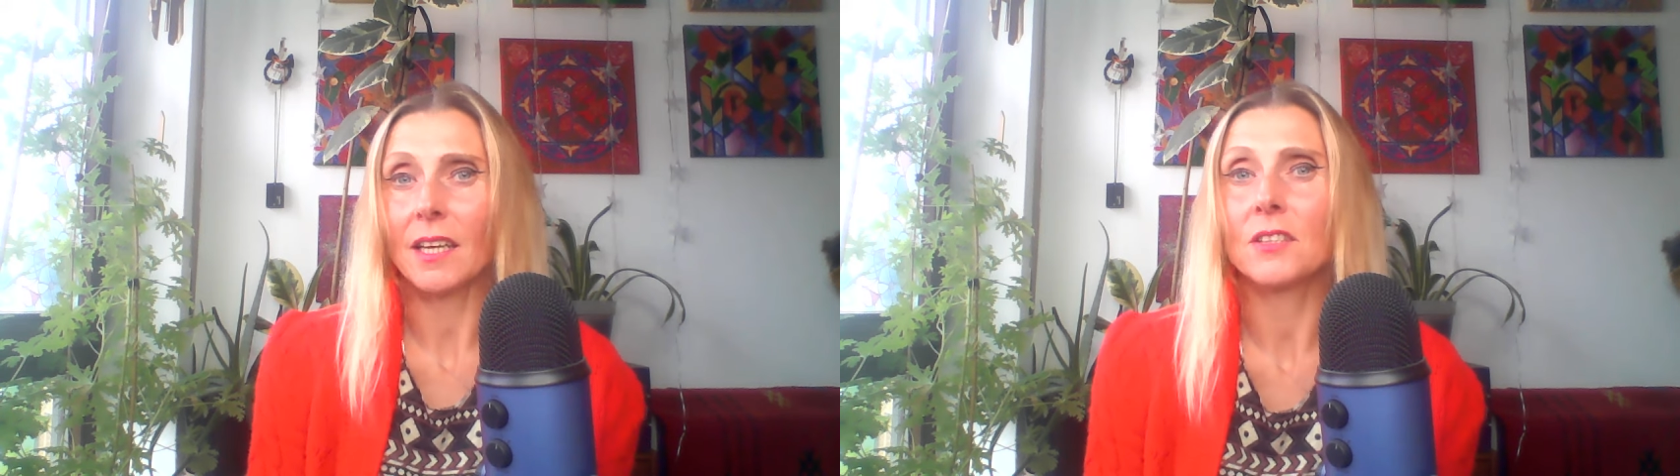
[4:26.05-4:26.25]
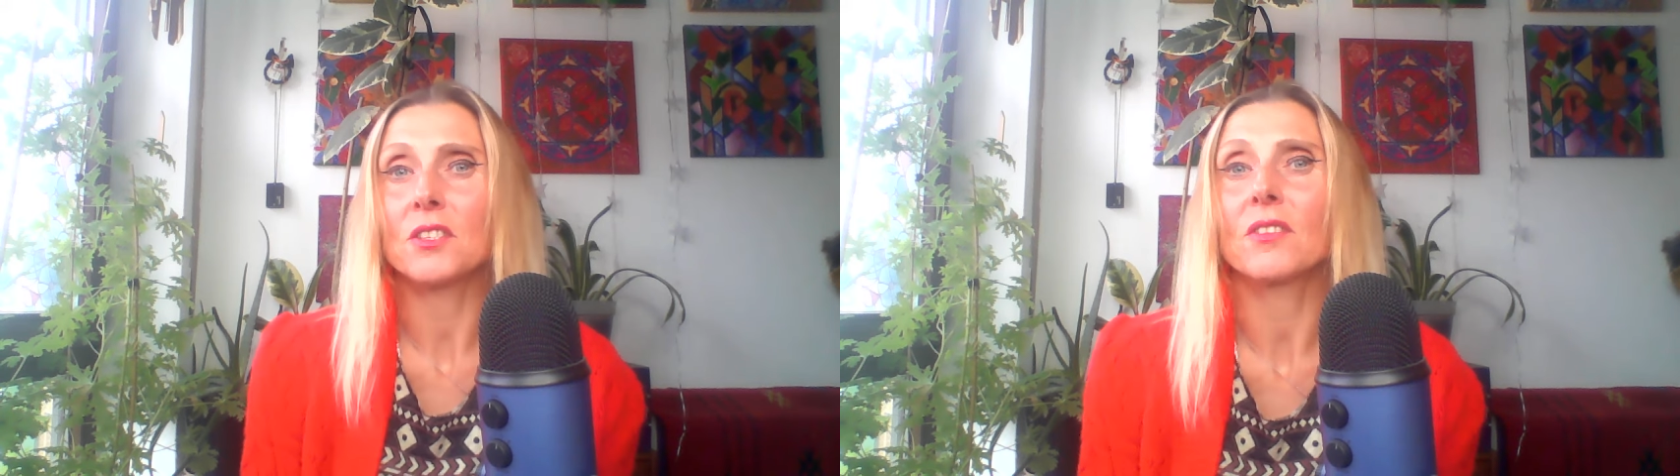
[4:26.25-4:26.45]

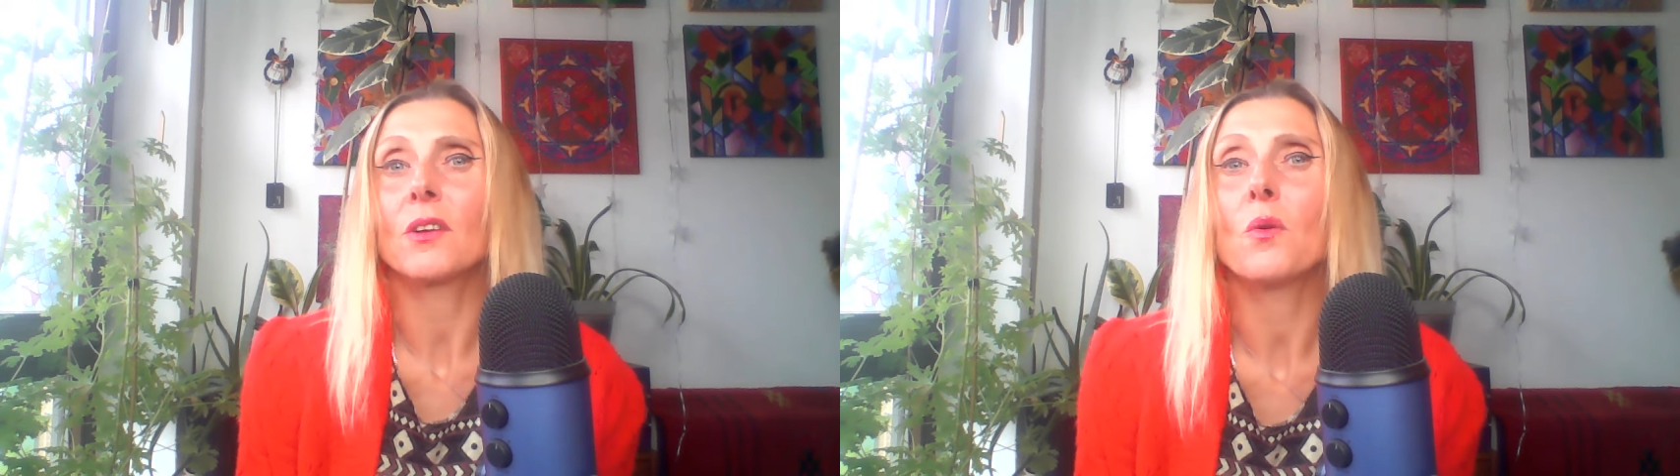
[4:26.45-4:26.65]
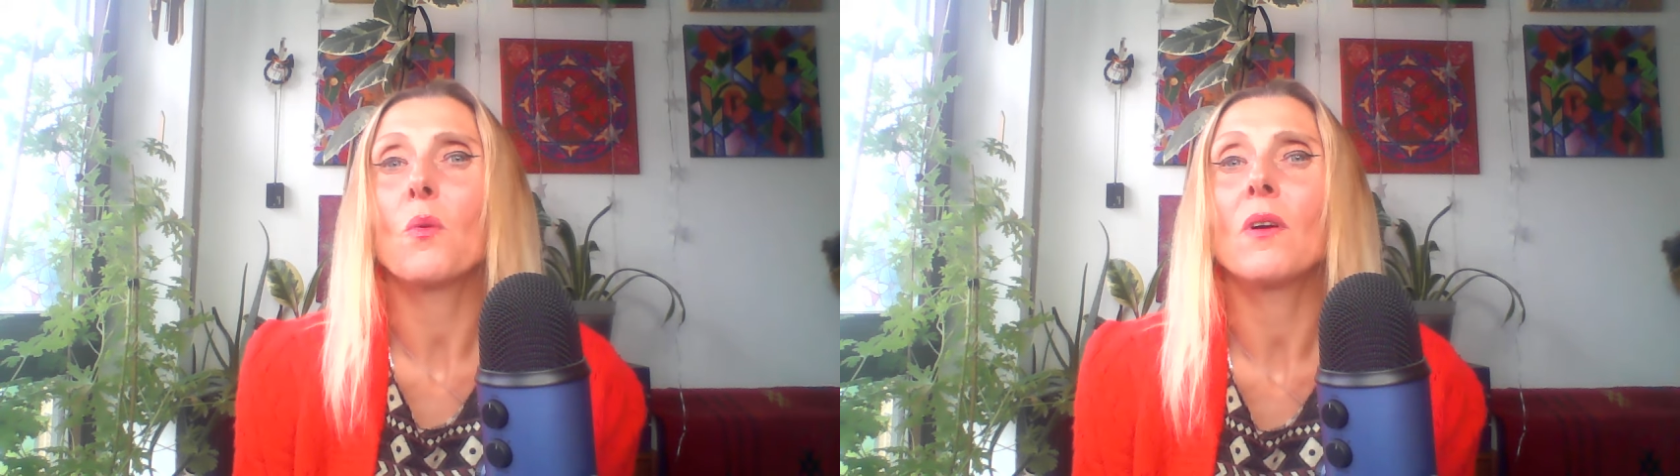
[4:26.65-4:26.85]
into the
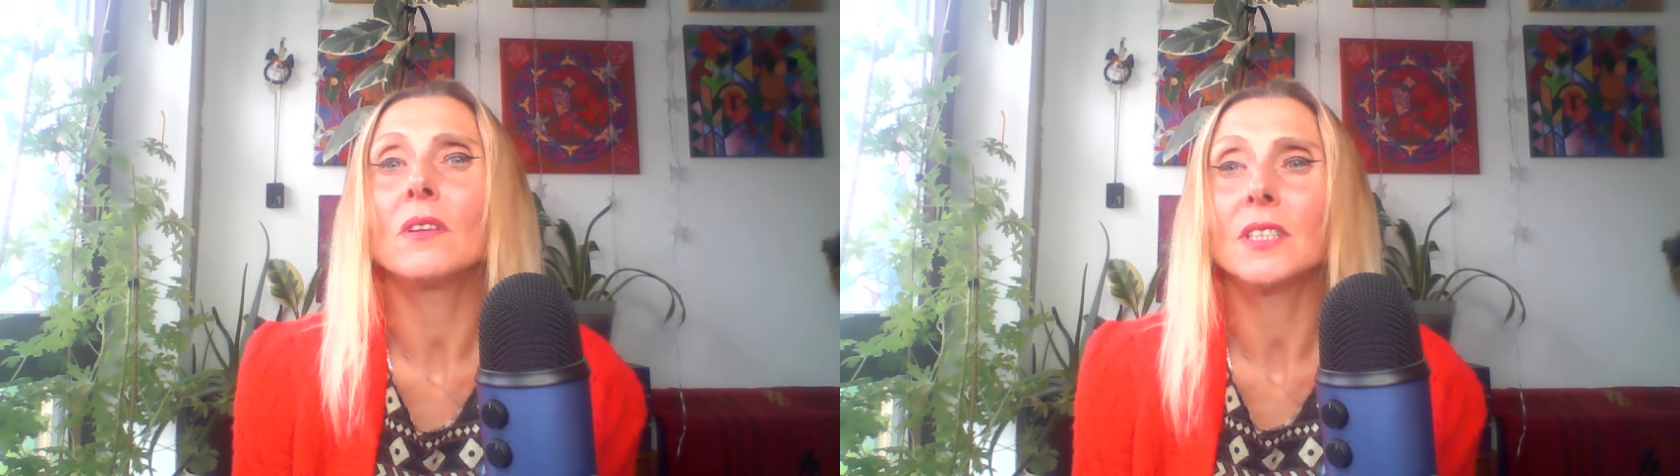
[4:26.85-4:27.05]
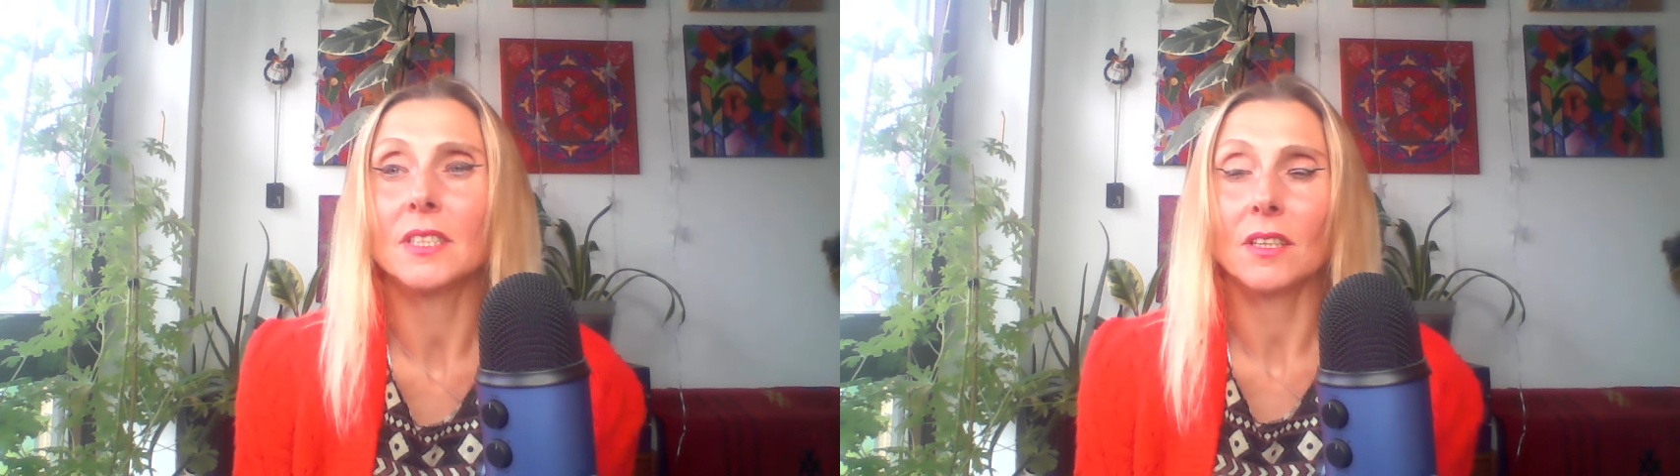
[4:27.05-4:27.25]

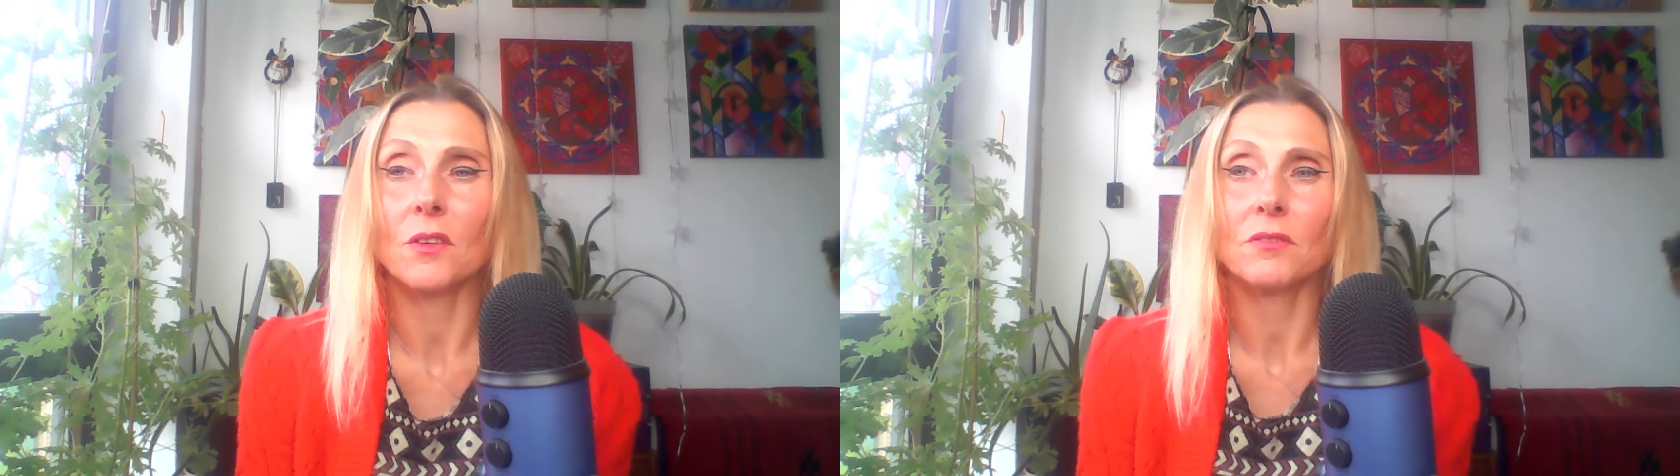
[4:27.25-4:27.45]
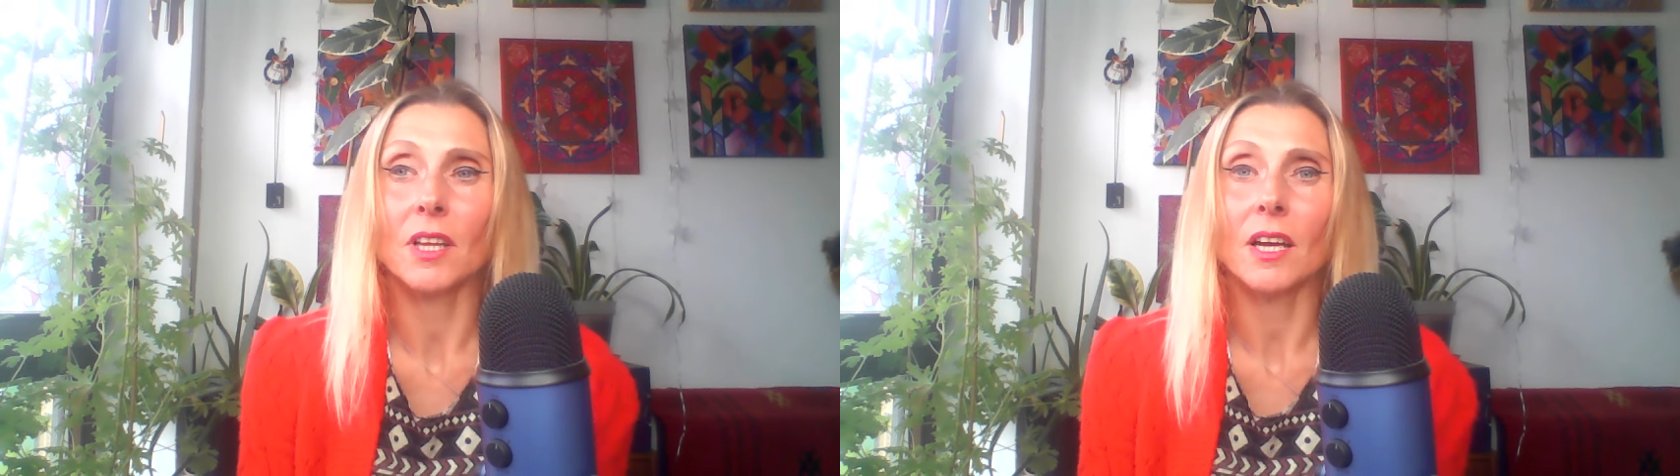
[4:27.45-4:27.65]
quality
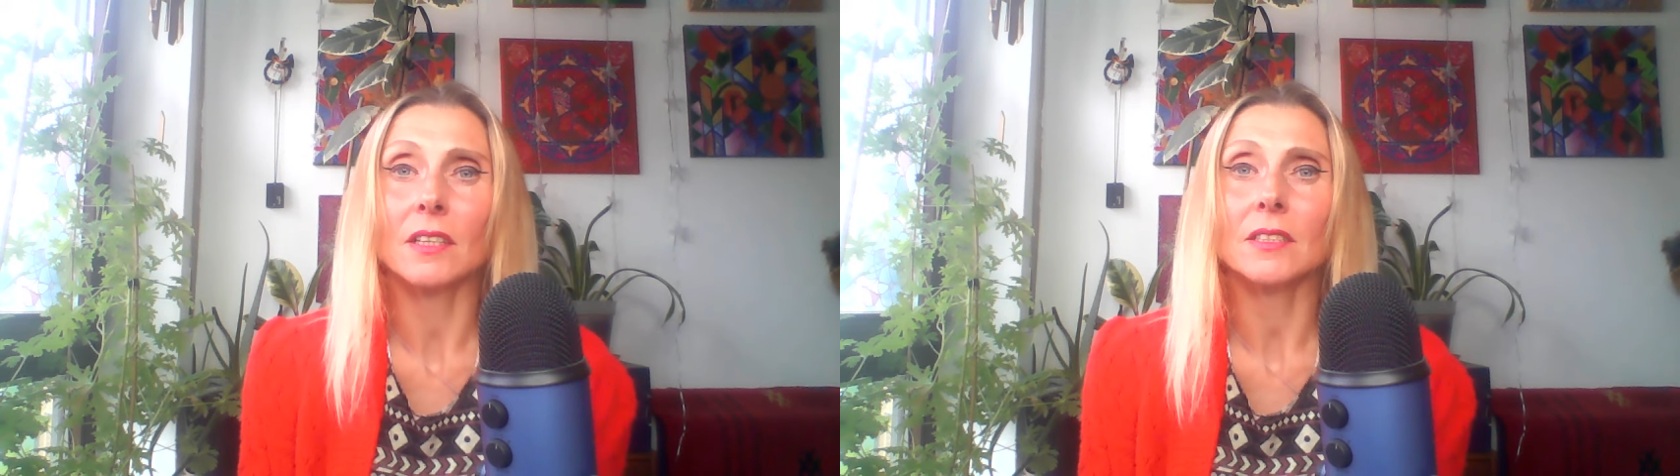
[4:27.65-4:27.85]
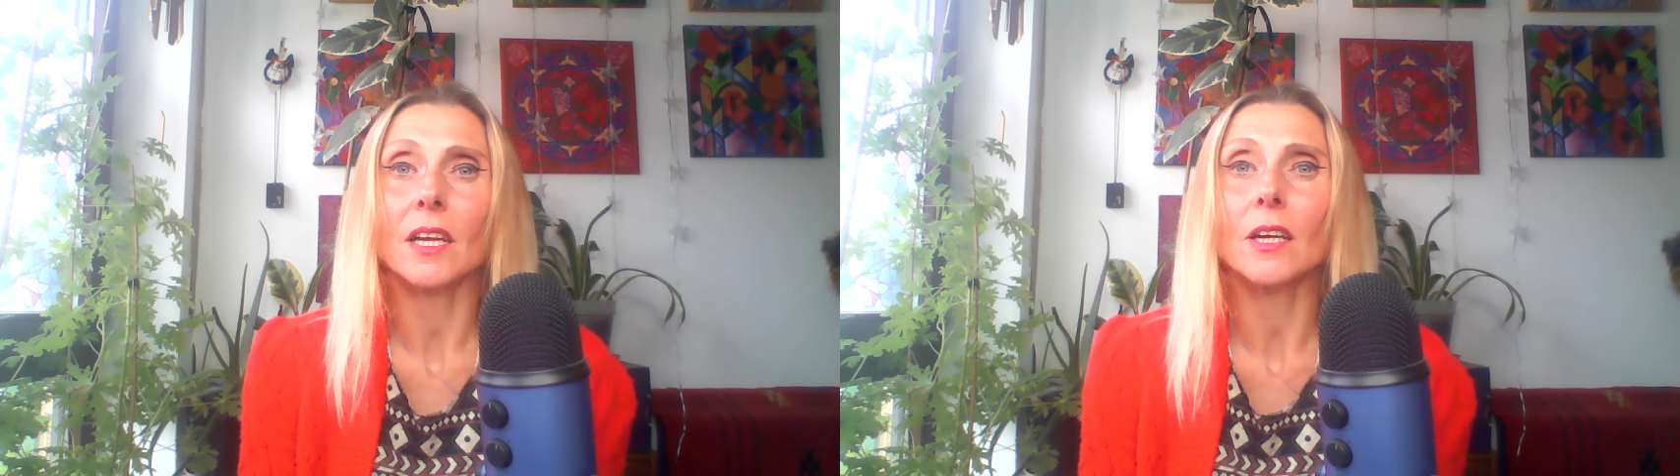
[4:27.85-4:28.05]
of that